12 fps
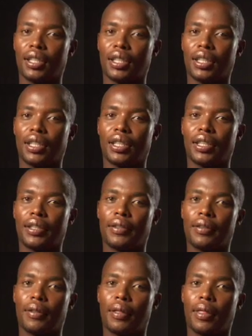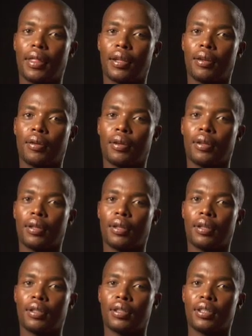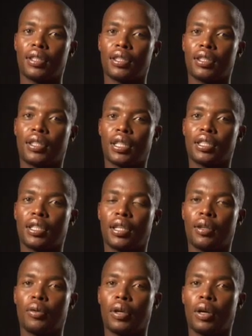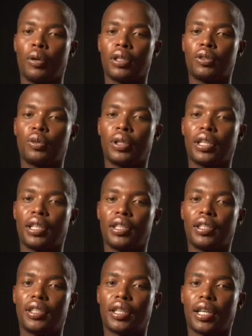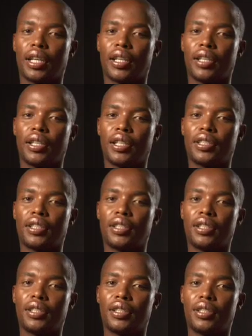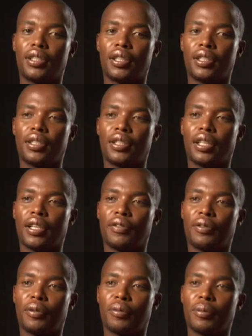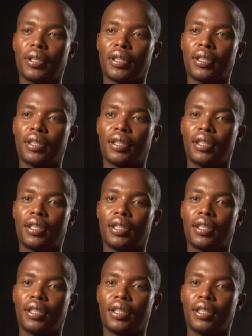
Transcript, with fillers: Then it says I, I went to the clinic, I had an ST, STI from her.